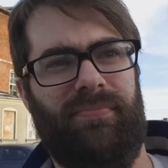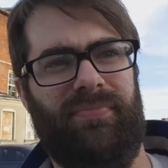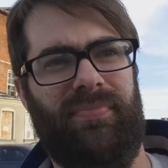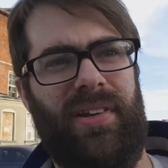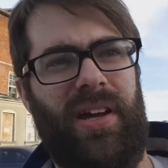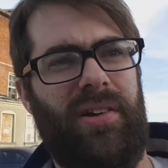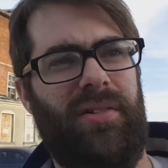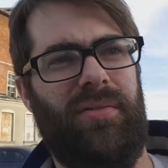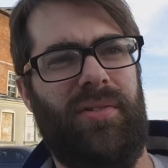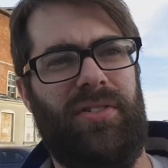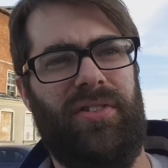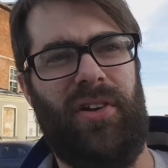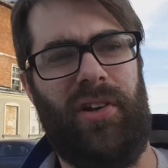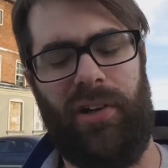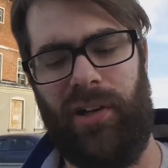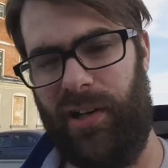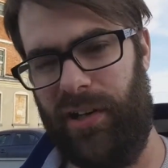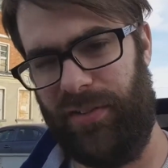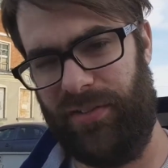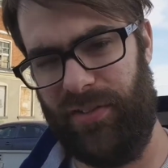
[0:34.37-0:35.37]
No, it's not
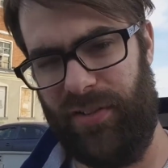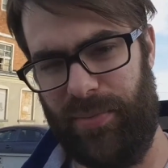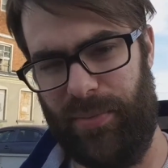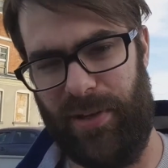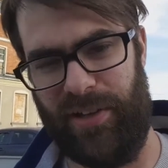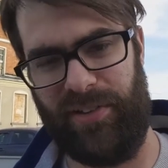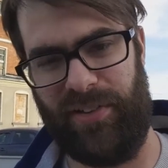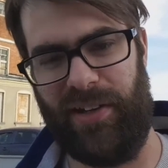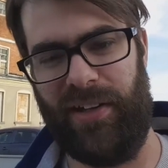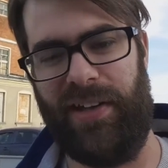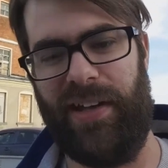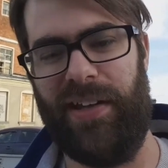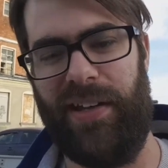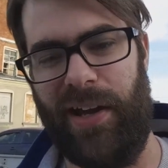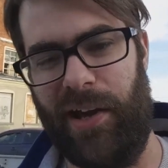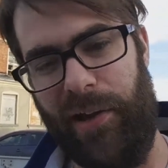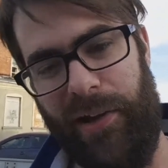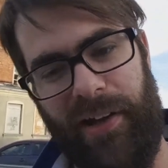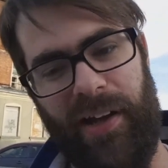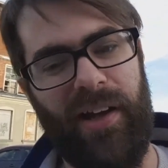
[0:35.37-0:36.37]
going to listen to me, it's going to keep
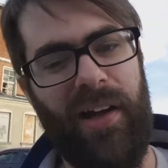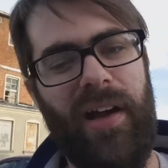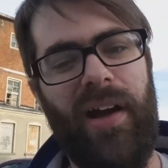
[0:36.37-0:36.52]
going.